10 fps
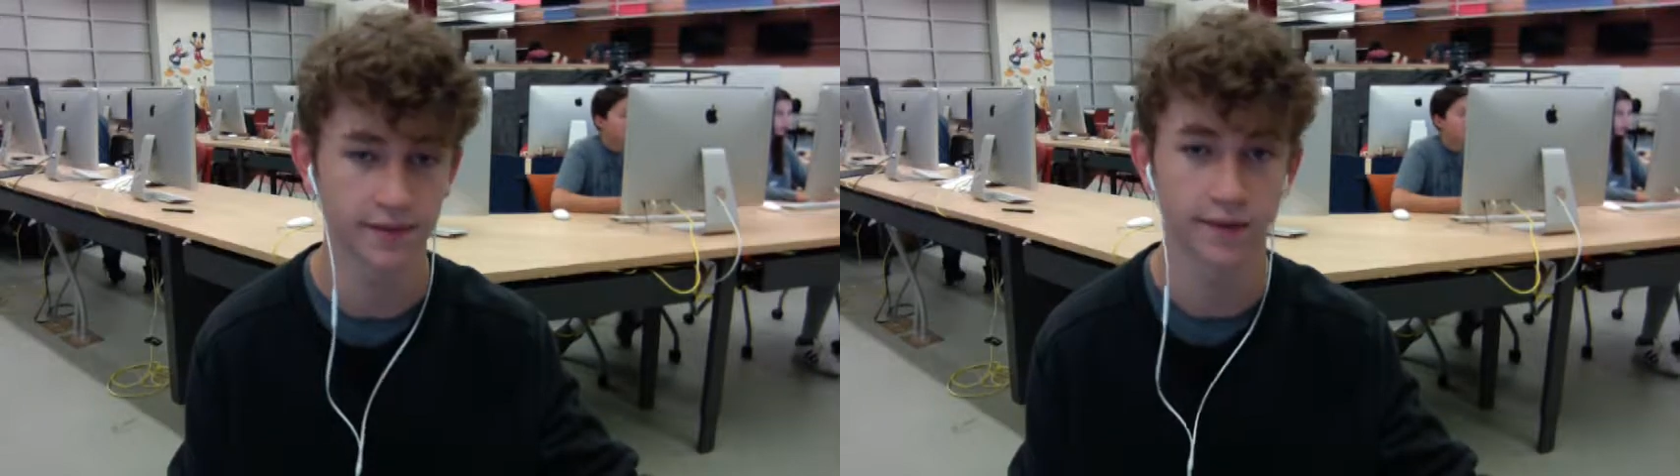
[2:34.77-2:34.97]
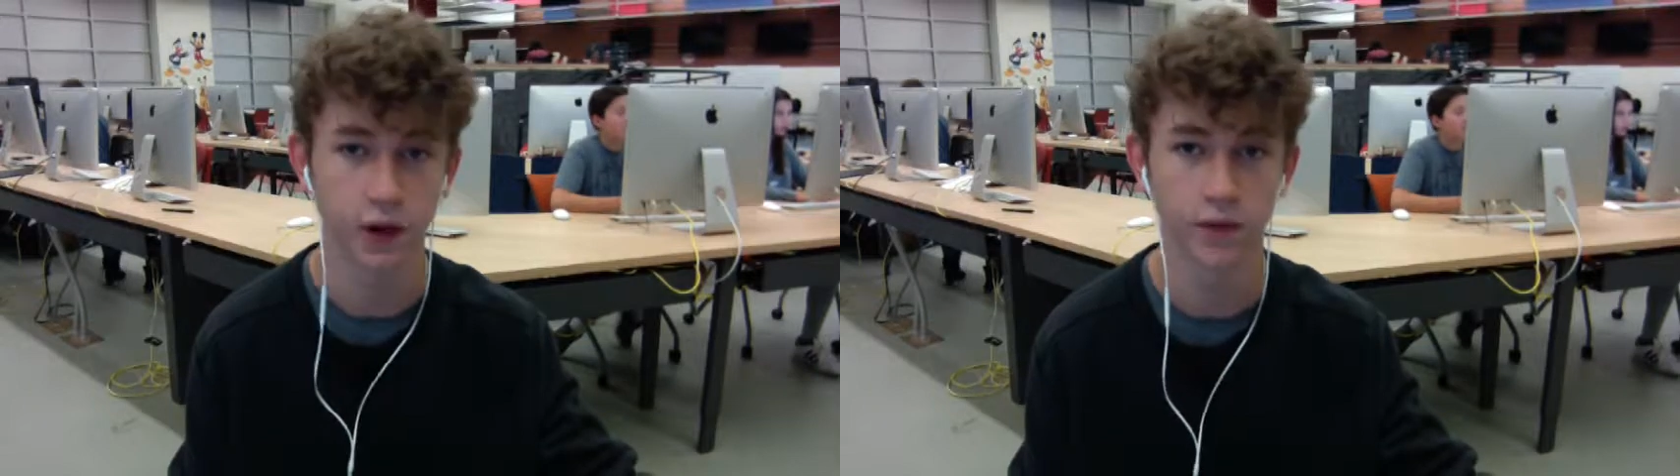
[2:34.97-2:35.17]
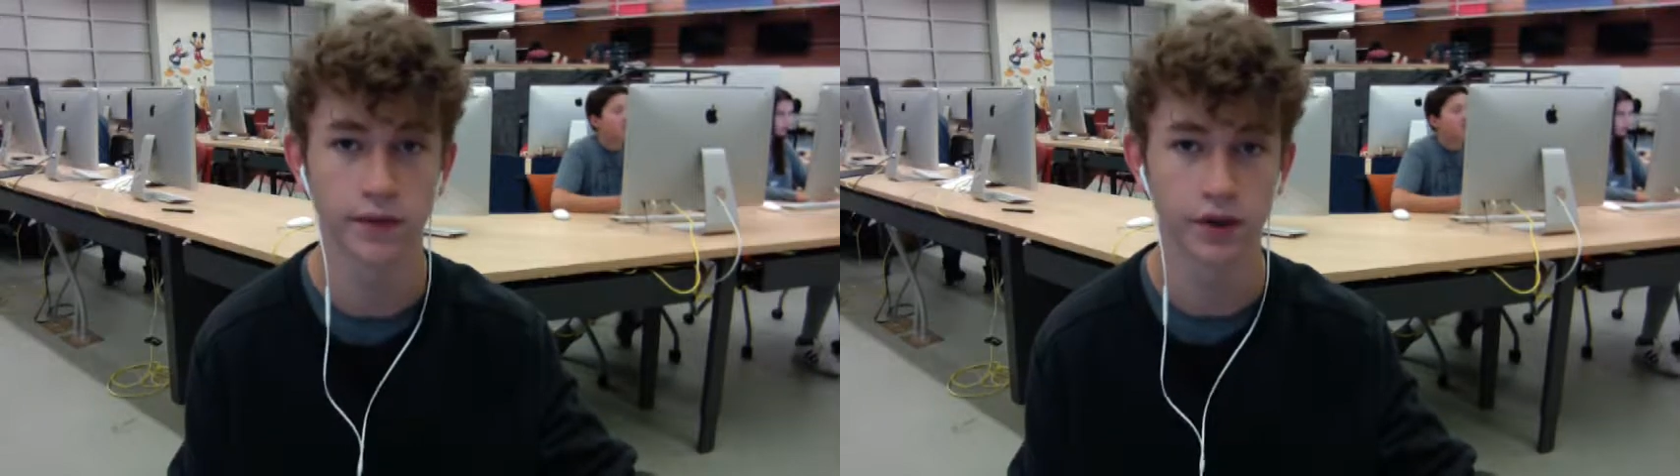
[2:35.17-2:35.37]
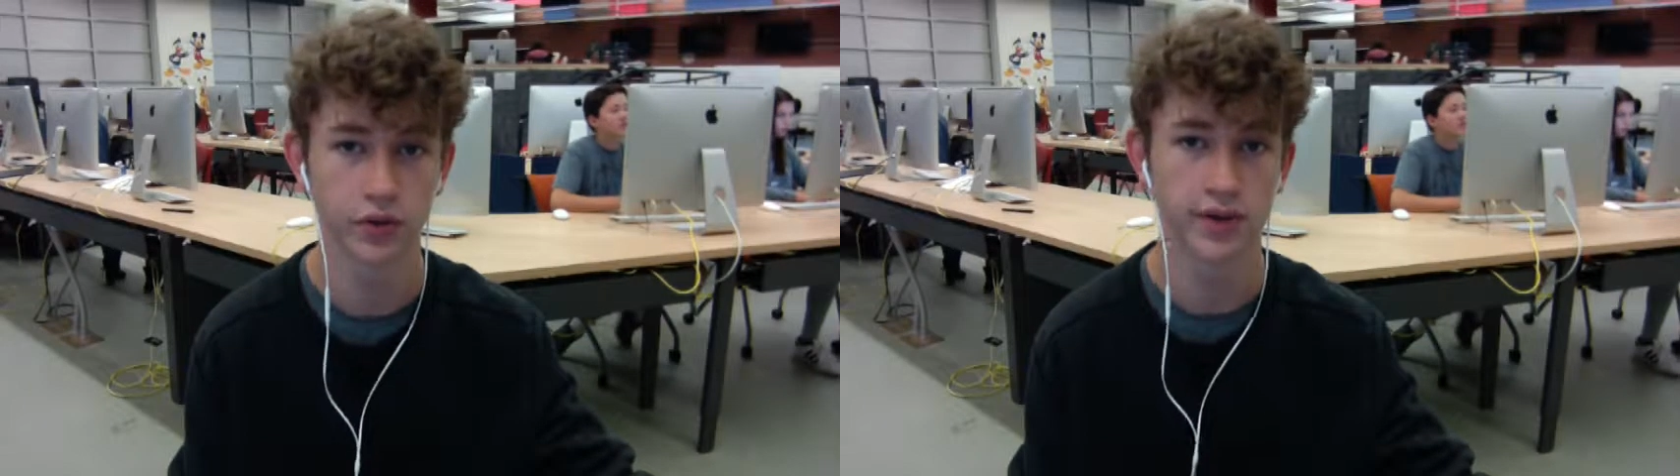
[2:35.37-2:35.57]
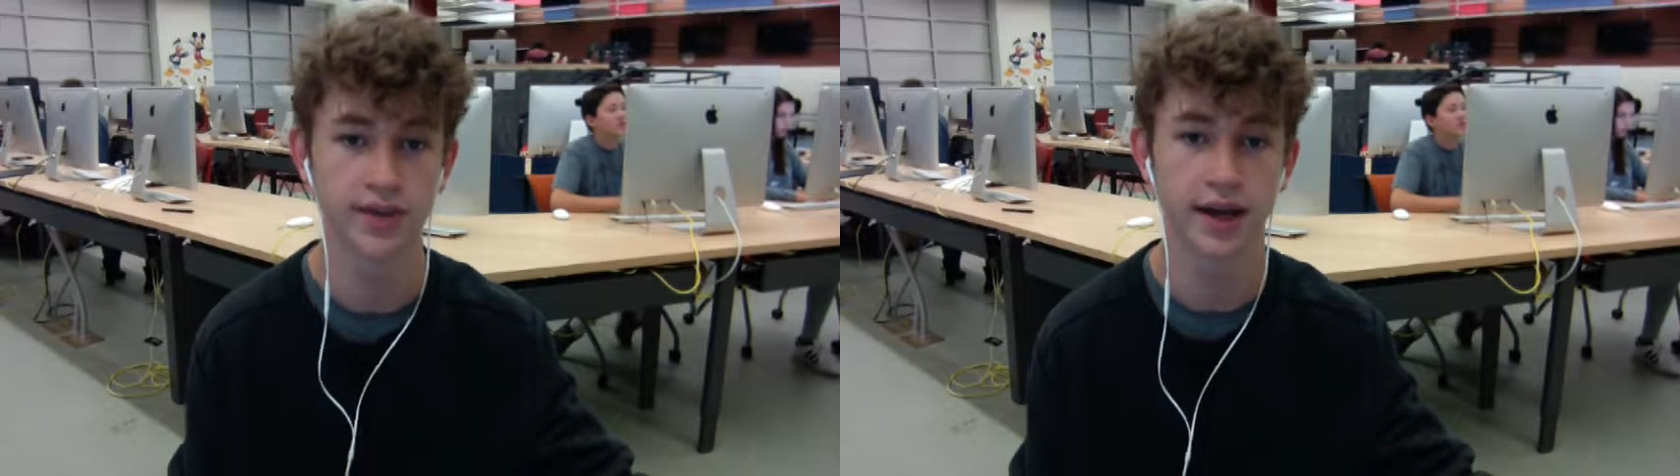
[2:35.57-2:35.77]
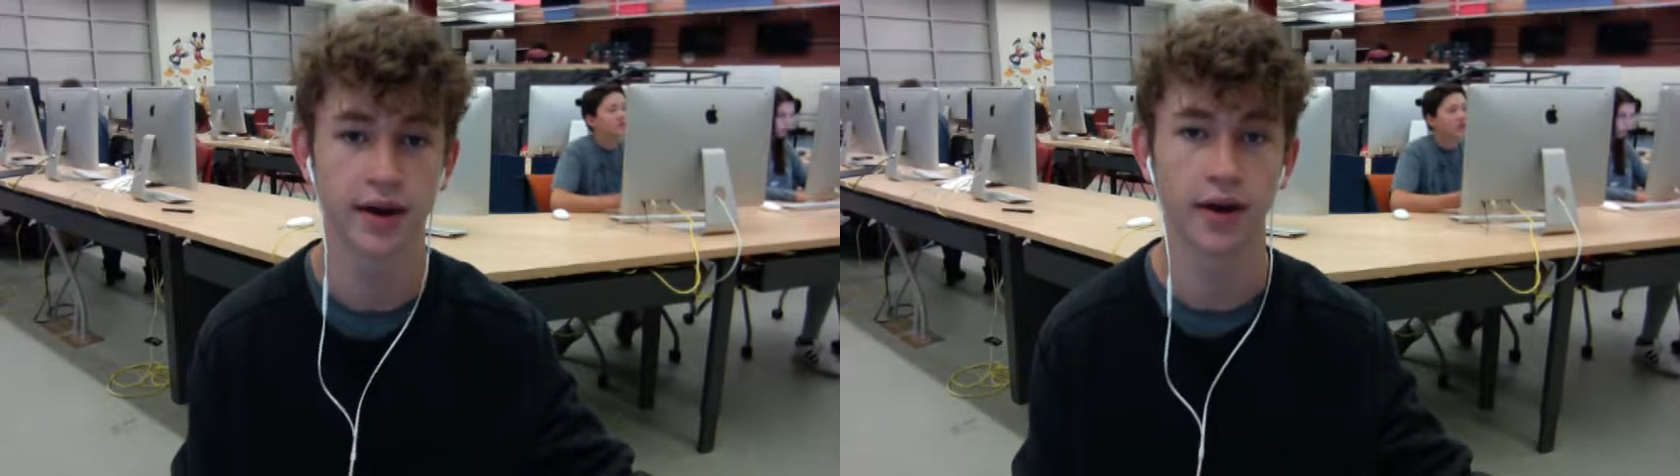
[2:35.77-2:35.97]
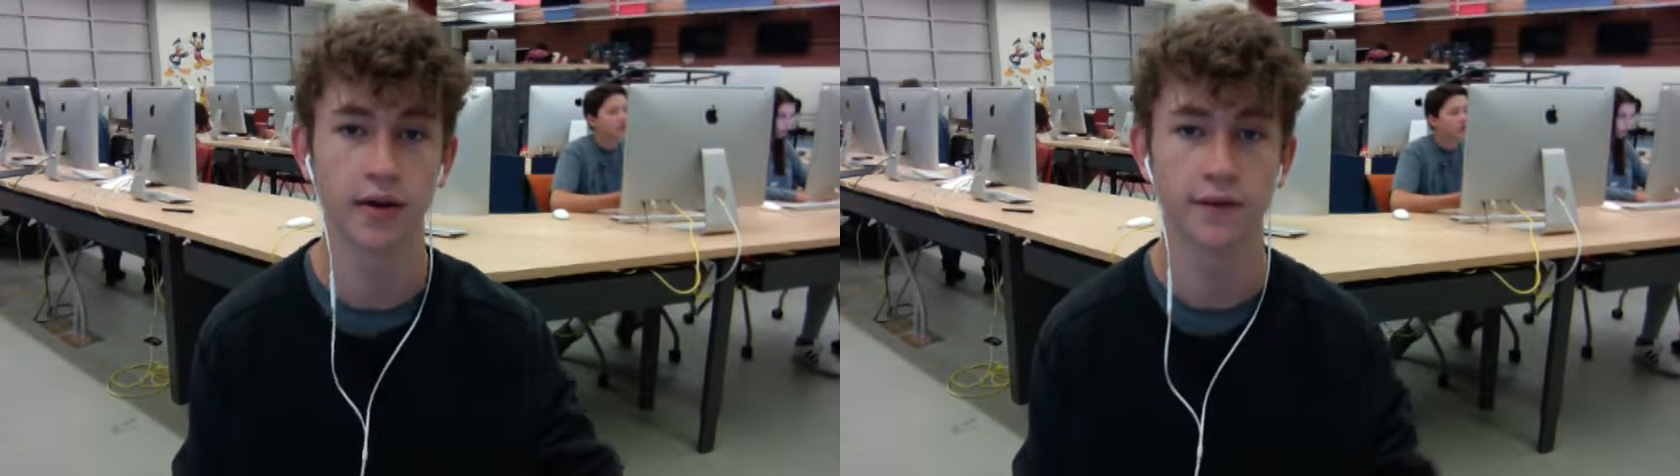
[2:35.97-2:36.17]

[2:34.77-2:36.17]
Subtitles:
phone for you, instead of